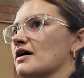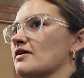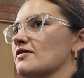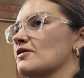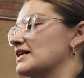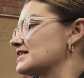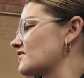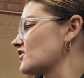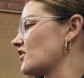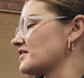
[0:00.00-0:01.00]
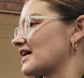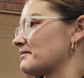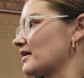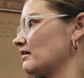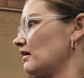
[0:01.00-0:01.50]
I only said the client
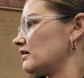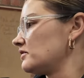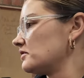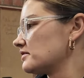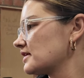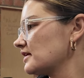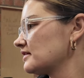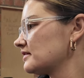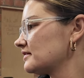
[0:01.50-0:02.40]
name then. Naughty.